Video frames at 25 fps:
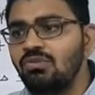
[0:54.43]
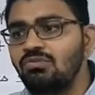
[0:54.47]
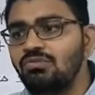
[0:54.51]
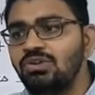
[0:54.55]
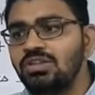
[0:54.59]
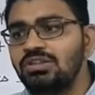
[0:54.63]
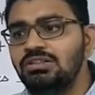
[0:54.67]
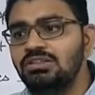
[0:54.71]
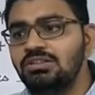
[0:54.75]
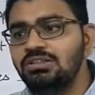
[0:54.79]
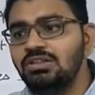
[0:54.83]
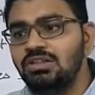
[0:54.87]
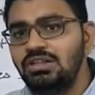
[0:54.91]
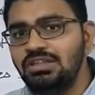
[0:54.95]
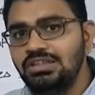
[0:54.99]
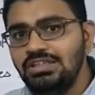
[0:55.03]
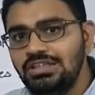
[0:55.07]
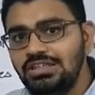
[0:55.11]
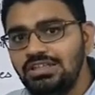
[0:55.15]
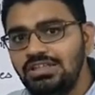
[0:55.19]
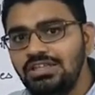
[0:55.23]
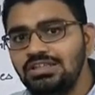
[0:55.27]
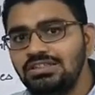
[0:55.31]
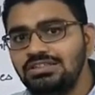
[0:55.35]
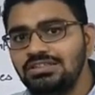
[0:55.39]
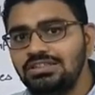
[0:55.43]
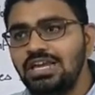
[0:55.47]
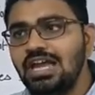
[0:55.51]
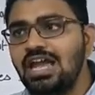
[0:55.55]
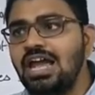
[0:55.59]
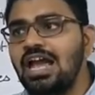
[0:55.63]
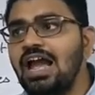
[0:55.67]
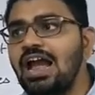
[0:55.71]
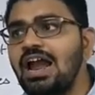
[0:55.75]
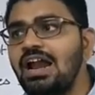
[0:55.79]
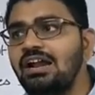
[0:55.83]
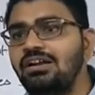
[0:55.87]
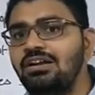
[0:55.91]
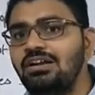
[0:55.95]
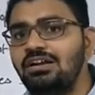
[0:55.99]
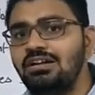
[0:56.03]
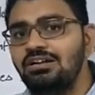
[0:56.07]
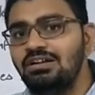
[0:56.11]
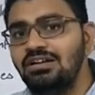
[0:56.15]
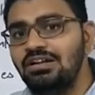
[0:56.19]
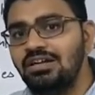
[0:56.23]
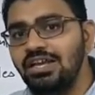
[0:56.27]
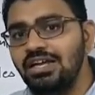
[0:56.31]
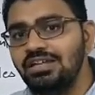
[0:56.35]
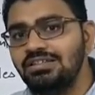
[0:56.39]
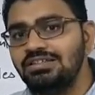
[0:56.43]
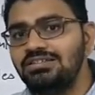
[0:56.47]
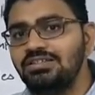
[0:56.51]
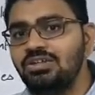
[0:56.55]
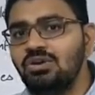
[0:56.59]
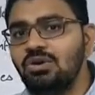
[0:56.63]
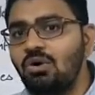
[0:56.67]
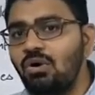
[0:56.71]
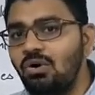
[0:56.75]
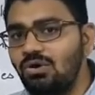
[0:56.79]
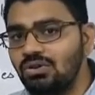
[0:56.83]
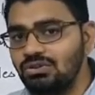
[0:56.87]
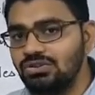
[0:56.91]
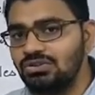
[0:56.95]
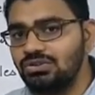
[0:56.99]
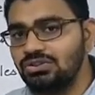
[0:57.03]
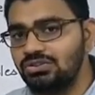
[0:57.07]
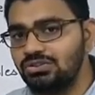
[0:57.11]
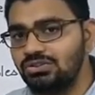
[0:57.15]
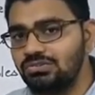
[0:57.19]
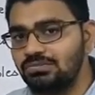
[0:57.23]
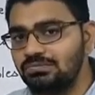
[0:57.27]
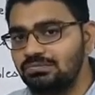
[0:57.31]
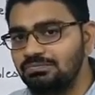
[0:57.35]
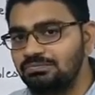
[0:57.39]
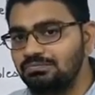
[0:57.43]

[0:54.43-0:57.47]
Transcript: with ease and less cost.